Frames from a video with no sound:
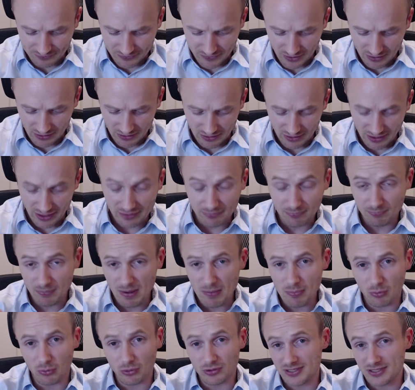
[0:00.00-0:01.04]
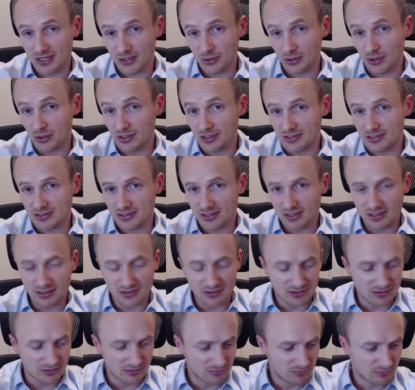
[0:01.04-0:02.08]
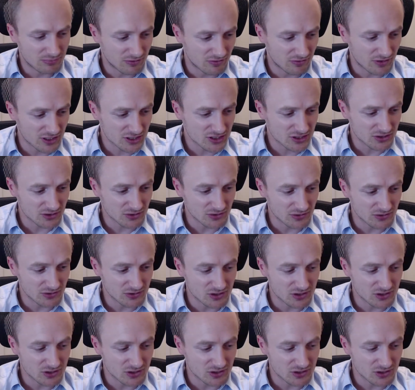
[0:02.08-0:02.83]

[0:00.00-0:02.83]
and people will tell you this in professional